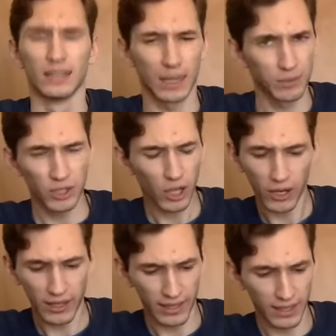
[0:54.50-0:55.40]
I'm
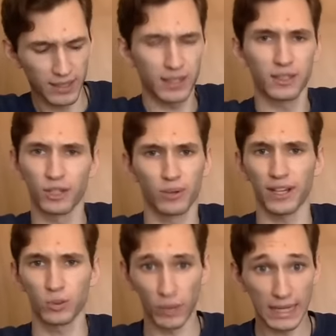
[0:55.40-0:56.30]
sorry that I didn't
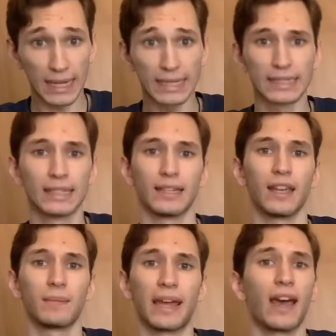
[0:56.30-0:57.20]
address Wakanda
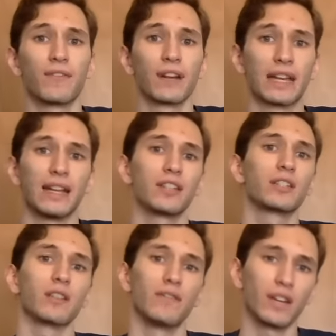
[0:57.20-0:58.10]
in my African
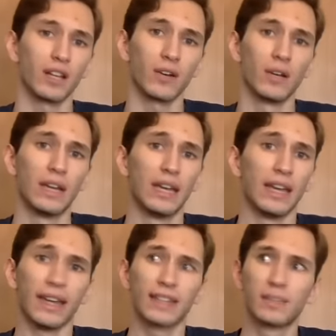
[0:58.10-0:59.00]
history video.
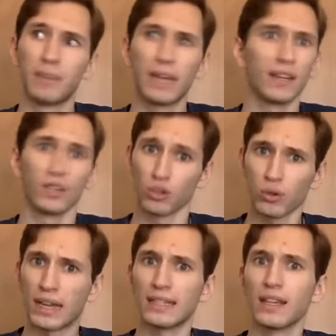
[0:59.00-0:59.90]
It's been a
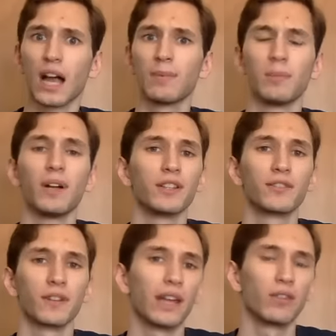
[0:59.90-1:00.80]
crazy couple months
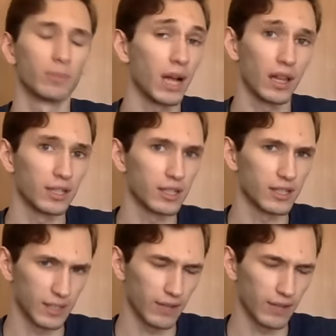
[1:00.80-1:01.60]
for anthropologists